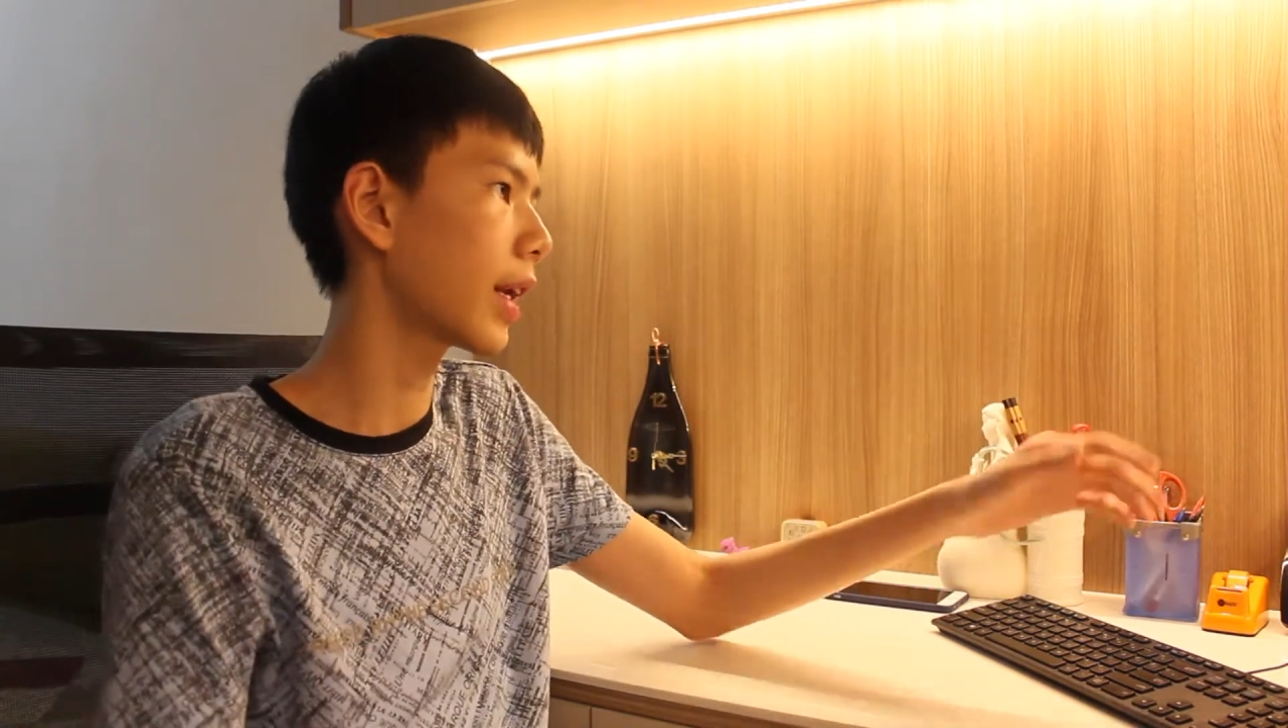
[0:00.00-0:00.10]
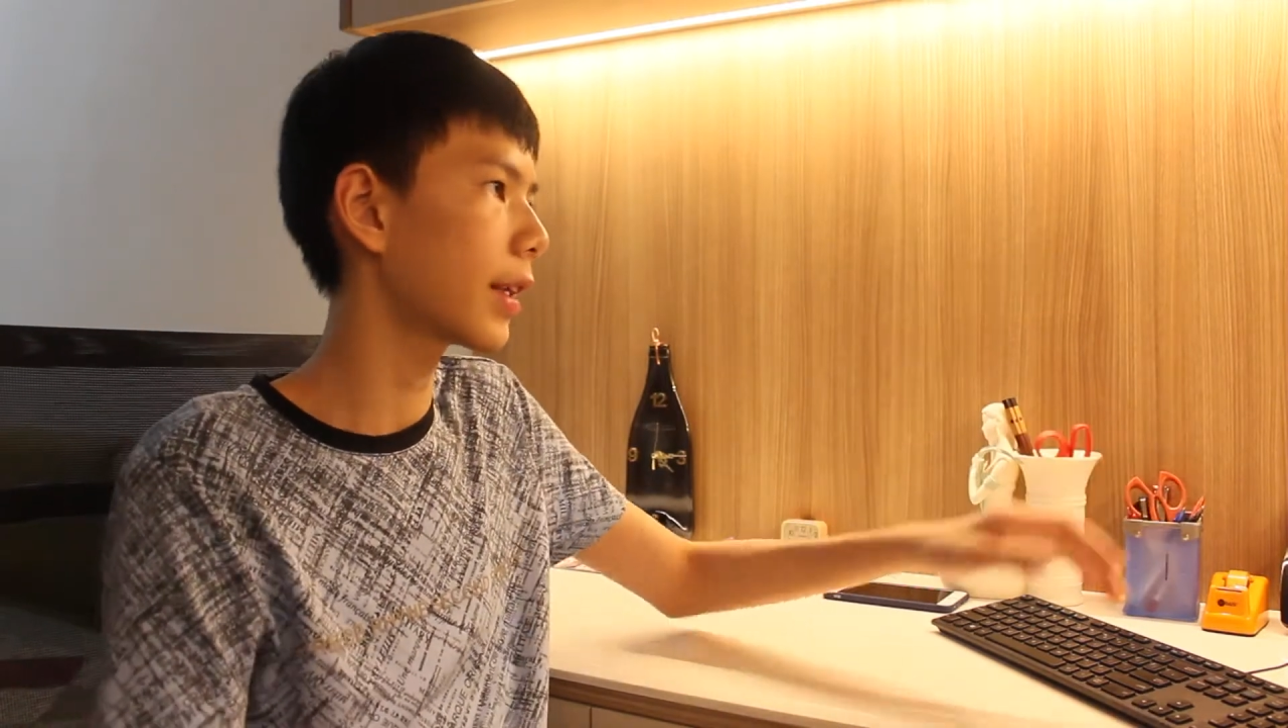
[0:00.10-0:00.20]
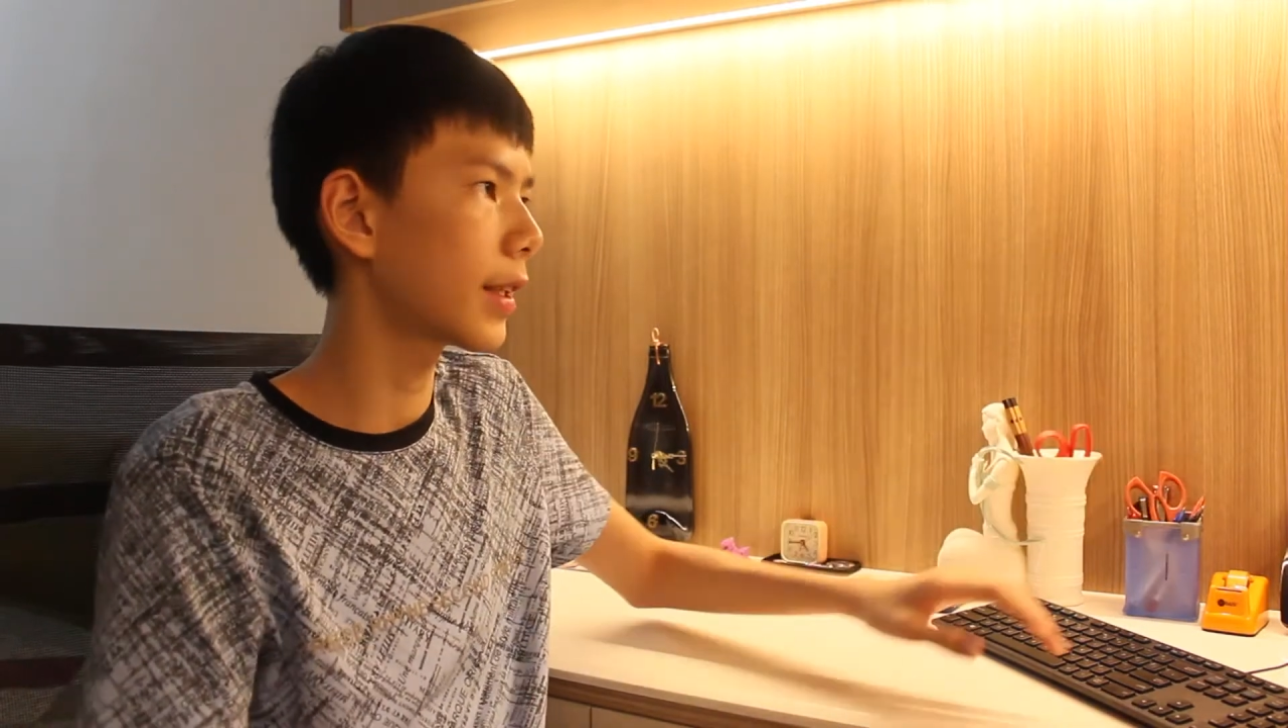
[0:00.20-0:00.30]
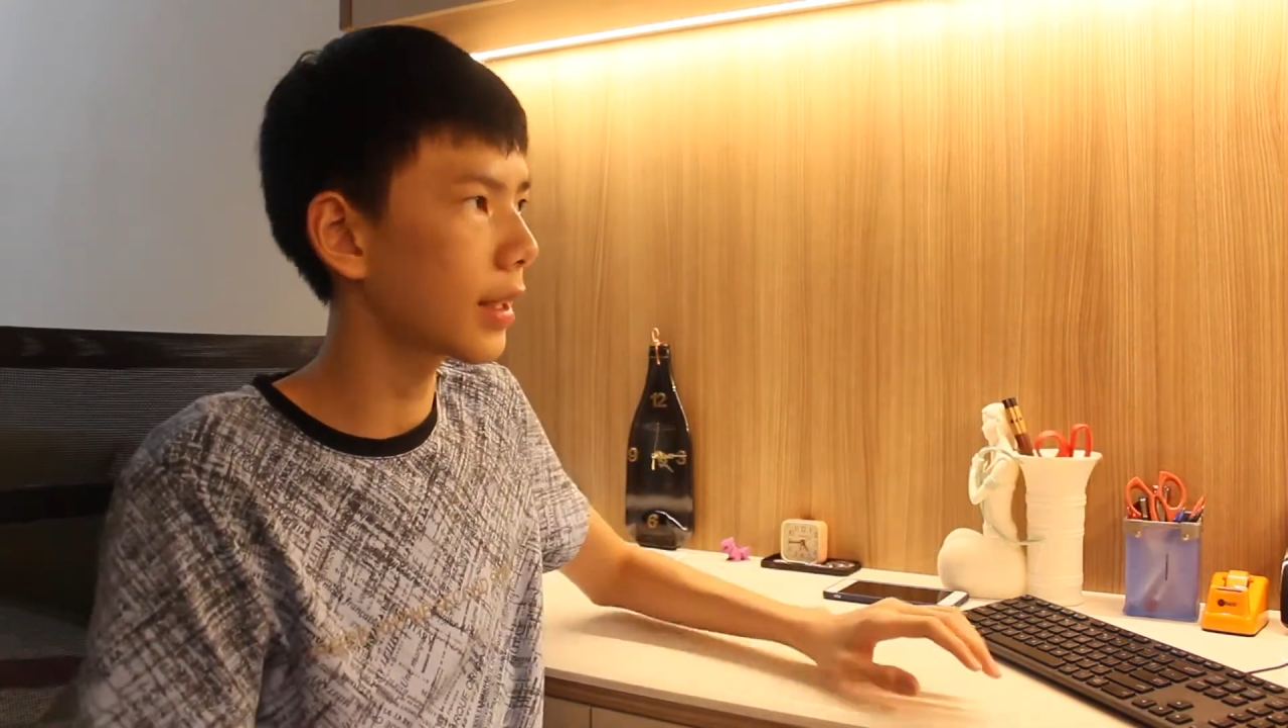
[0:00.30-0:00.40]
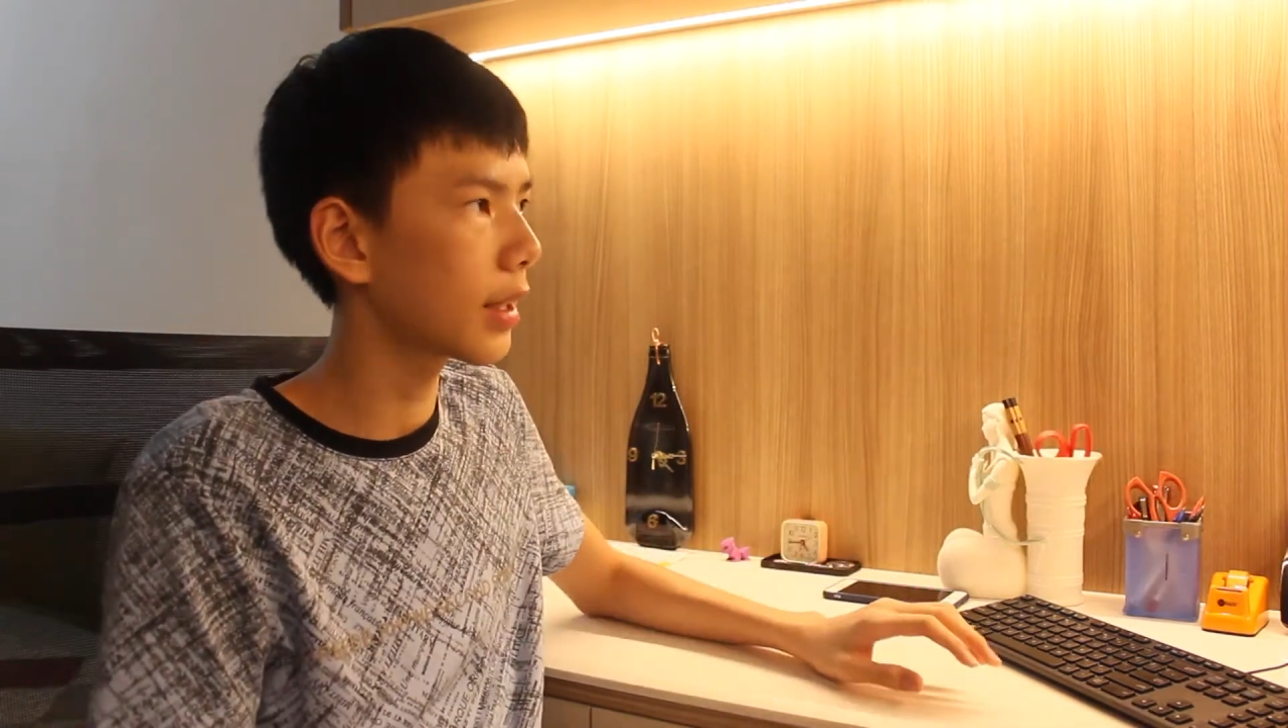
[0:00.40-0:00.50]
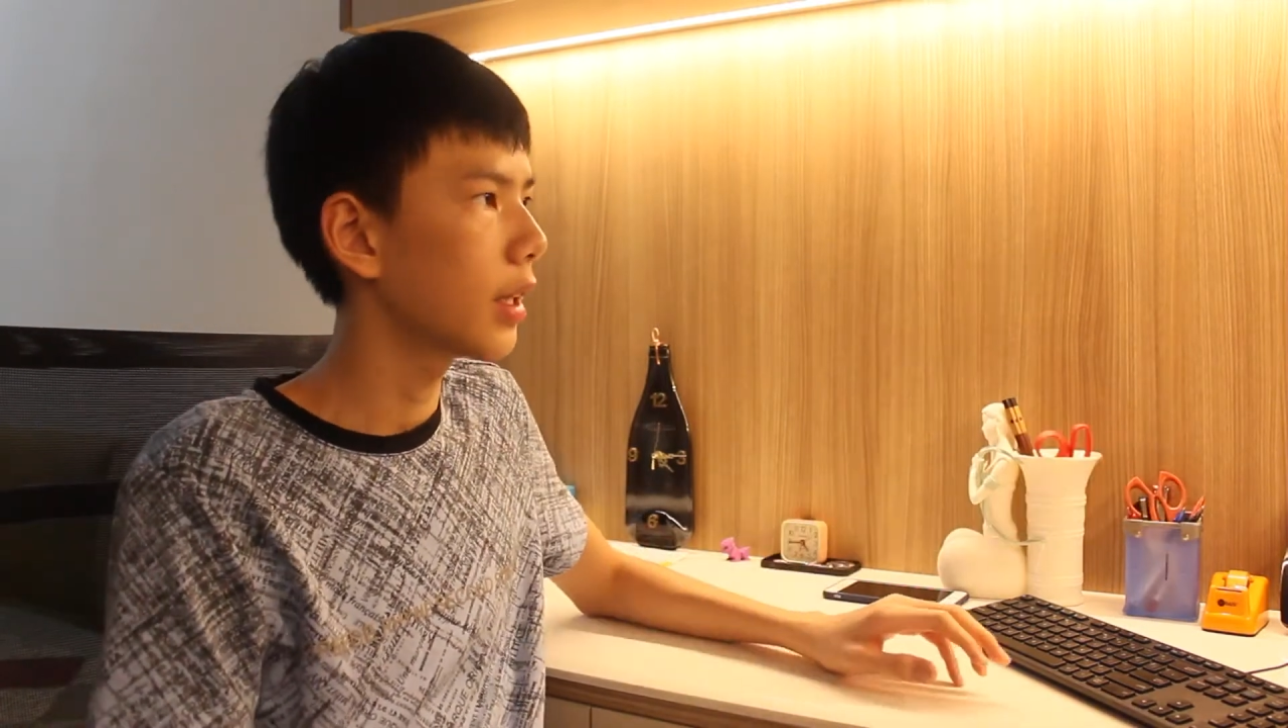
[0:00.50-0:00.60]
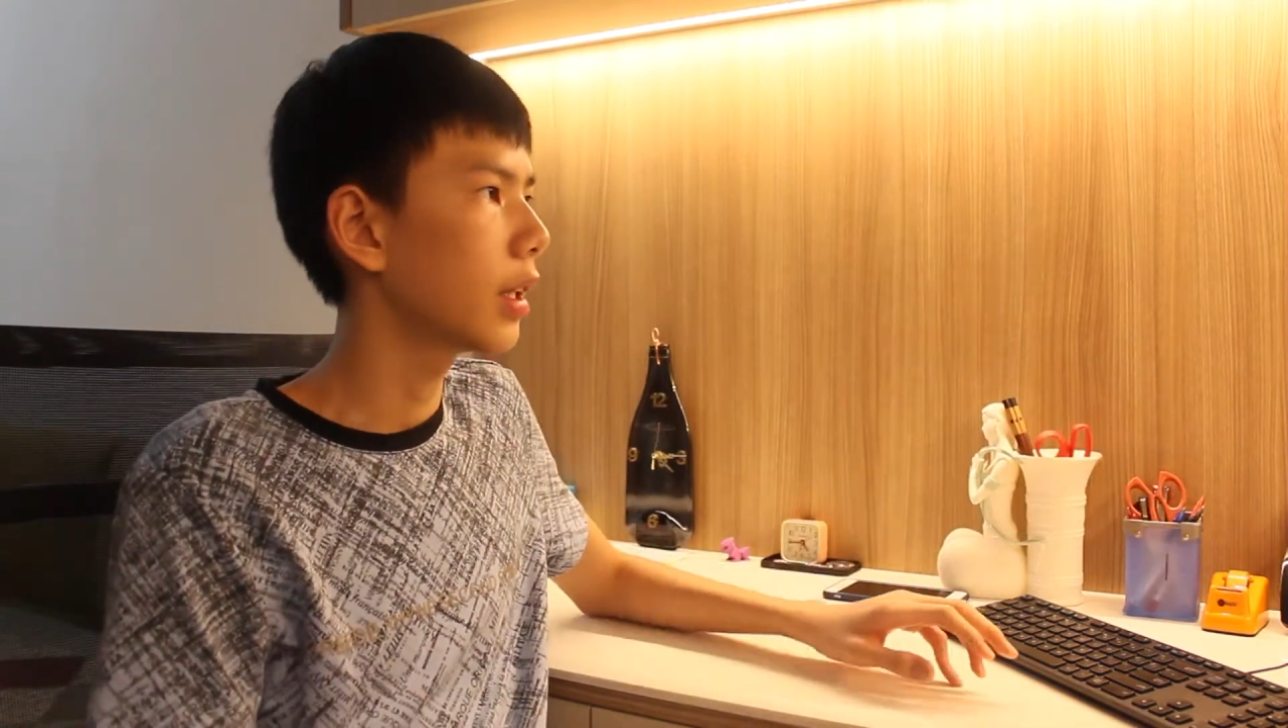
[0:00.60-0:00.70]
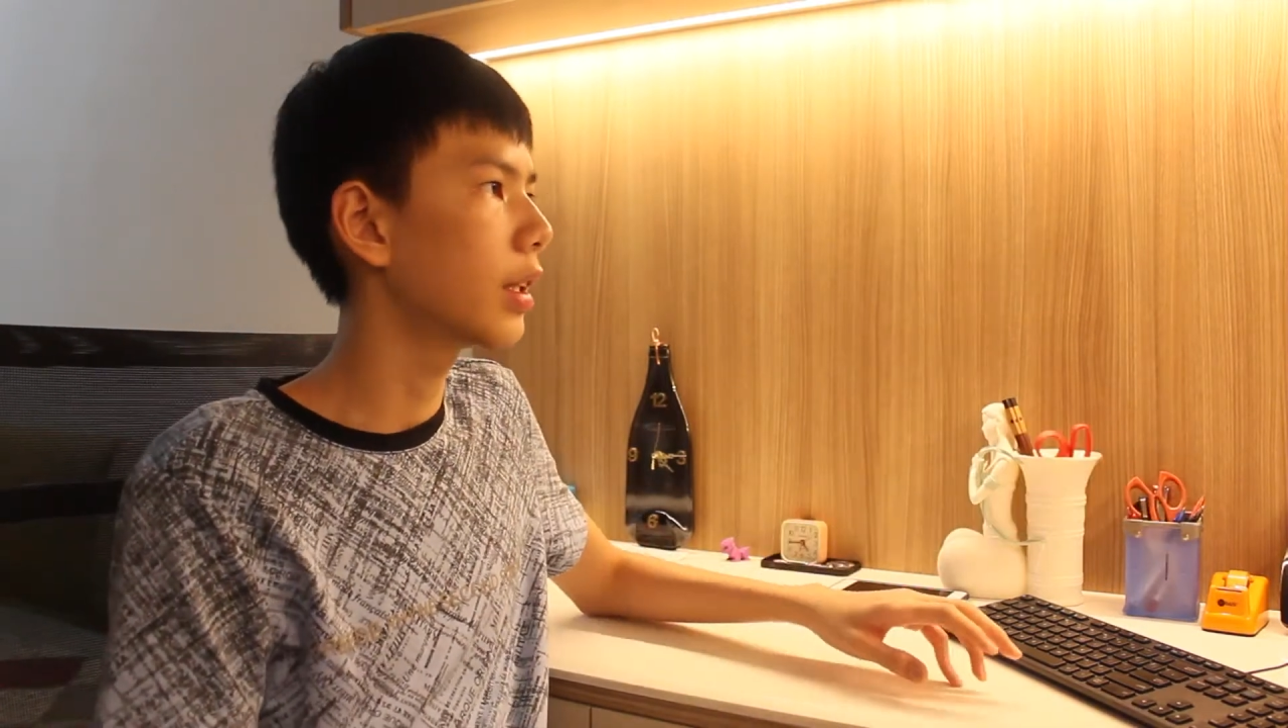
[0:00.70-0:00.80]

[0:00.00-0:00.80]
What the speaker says: edited